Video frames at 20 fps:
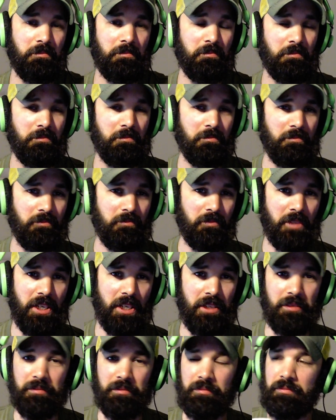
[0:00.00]
yeah,
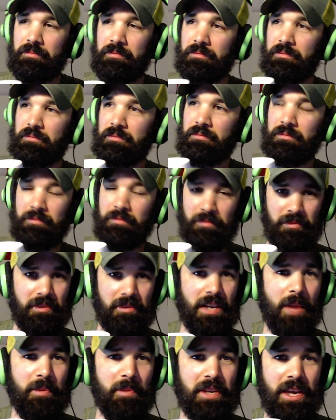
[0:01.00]
happy
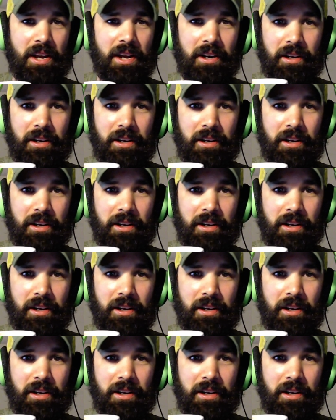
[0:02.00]
Canada Day.